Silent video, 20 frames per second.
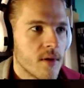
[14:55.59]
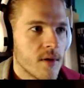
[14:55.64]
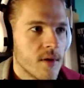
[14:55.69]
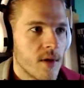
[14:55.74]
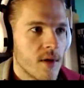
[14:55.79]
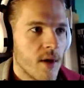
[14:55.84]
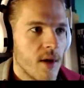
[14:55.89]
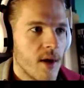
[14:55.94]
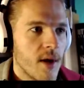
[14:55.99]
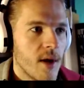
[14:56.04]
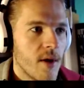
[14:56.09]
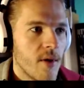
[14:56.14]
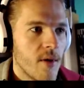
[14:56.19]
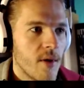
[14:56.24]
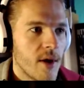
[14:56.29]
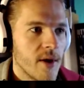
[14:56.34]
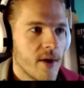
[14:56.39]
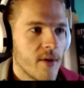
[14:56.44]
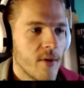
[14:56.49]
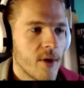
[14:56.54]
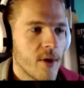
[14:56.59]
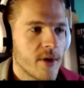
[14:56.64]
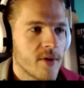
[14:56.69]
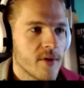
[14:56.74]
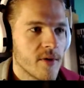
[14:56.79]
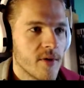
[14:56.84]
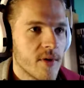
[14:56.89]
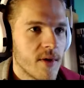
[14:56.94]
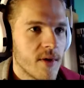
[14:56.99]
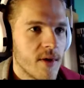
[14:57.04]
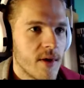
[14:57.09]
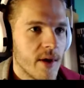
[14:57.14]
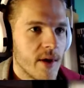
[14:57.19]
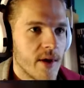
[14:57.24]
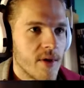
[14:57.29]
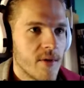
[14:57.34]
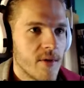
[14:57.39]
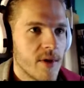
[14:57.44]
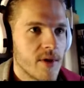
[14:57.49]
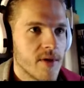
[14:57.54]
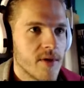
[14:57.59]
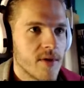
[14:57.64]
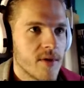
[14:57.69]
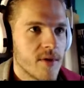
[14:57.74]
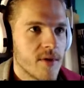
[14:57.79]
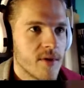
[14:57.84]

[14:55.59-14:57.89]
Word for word: Ah, oh, no, I don't want to. I don't want to.